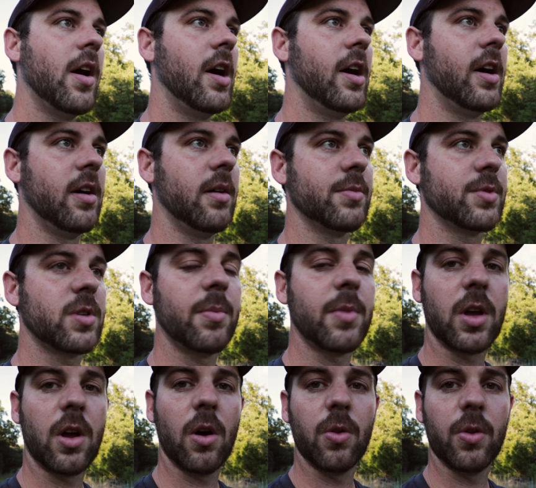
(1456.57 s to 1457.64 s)
So I'm gonna
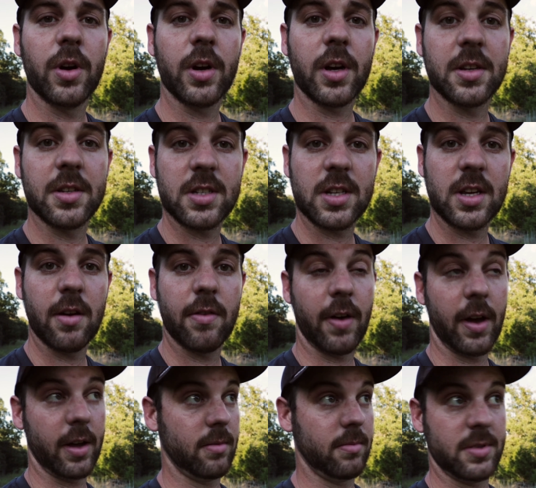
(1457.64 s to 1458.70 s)
go look and see if
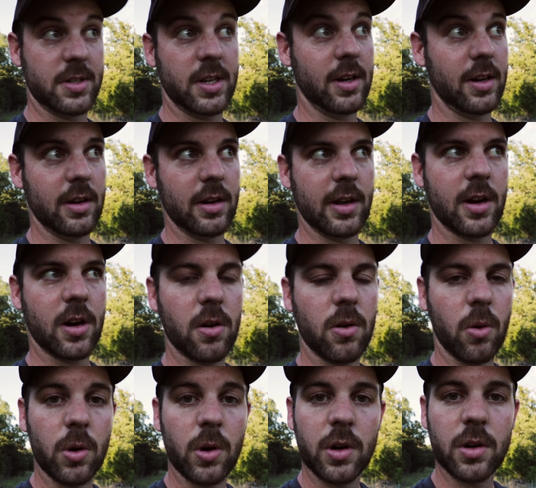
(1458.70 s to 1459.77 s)
I see any deer
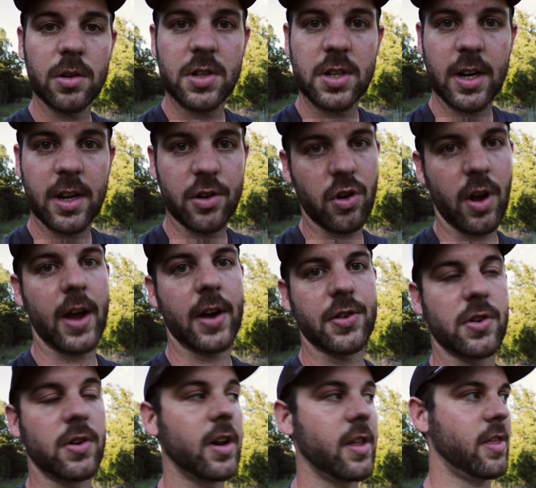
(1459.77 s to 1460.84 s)
or see any
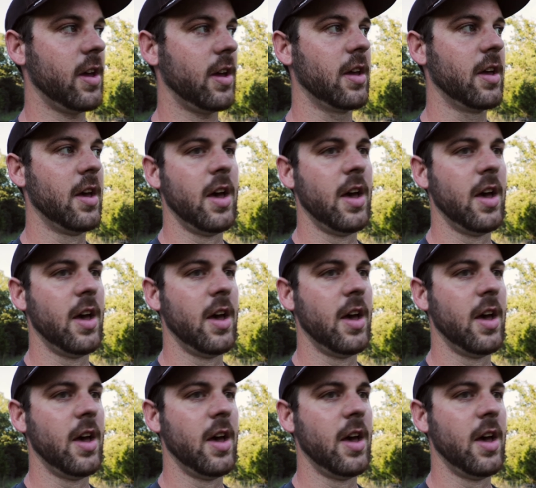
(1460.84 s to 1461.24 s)
tracks or anything,